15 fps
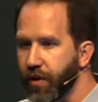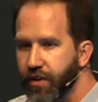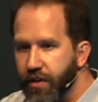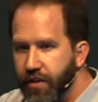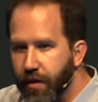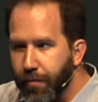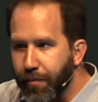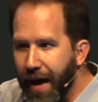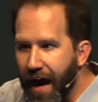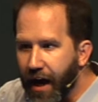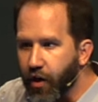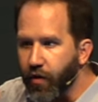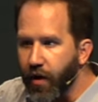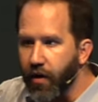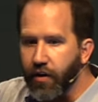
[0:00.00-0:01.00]
which is the
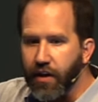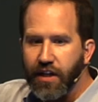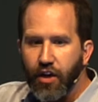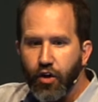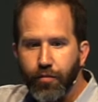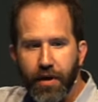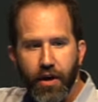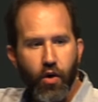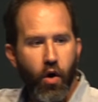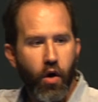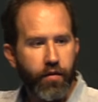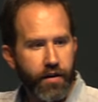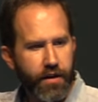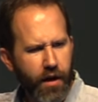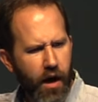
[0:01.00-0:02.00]
background a little bit
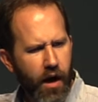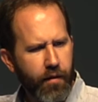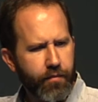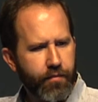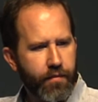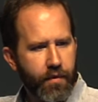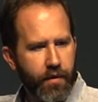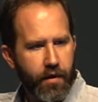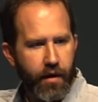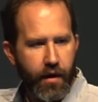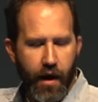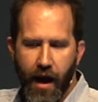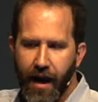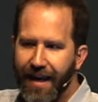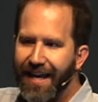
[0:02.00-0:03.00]
all the time.
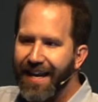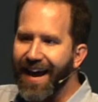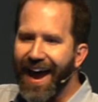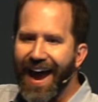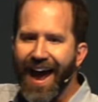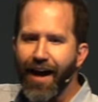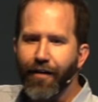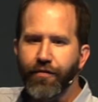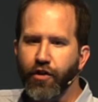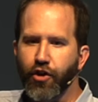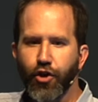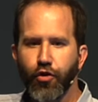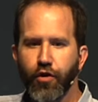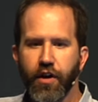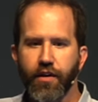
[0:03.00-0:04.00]
I get a ½
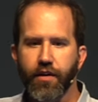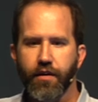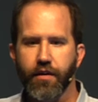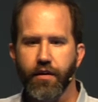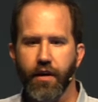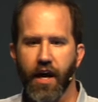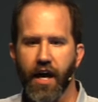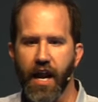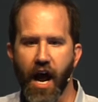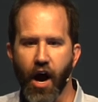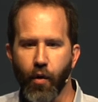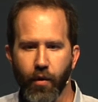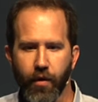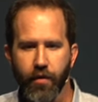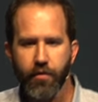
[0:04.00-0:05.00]
unit an
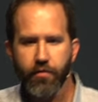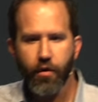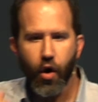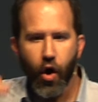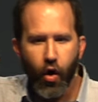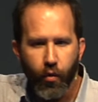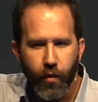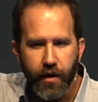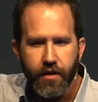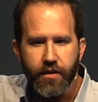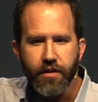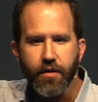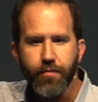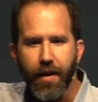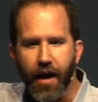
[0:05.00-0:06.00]
hour,
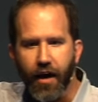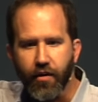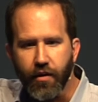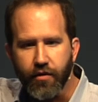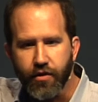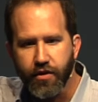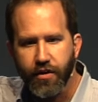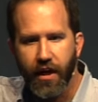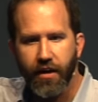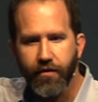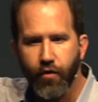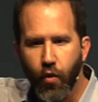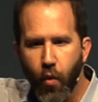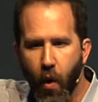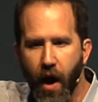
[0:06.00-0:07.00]
always in the background, just kind
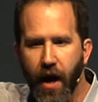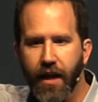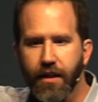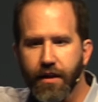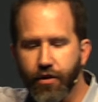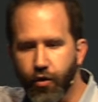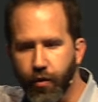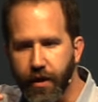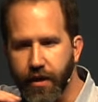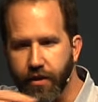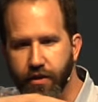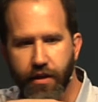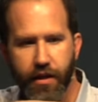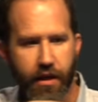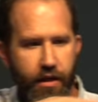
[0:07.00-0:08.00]
of quietly doing
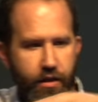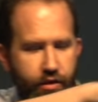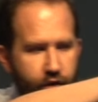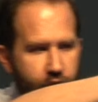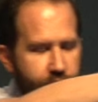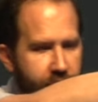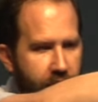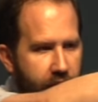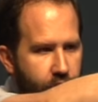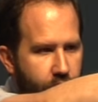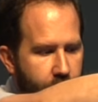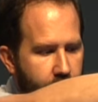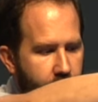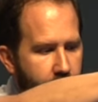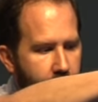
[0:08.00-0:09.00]
its thing. So you've got
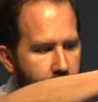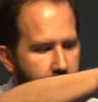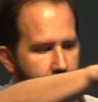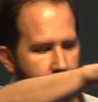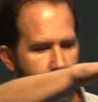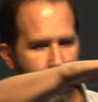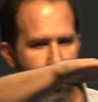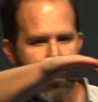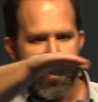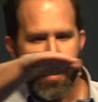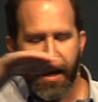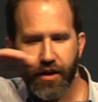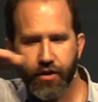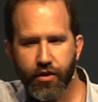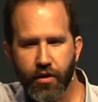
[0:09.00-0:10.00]
your
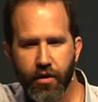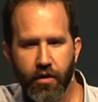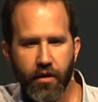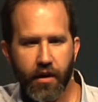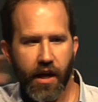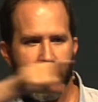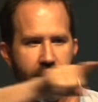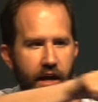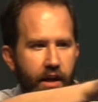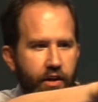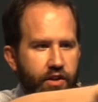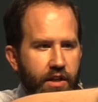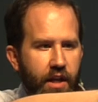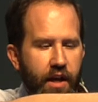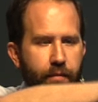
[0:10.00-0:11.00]
basal, and then
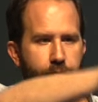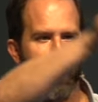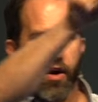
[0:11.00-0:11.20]
it's like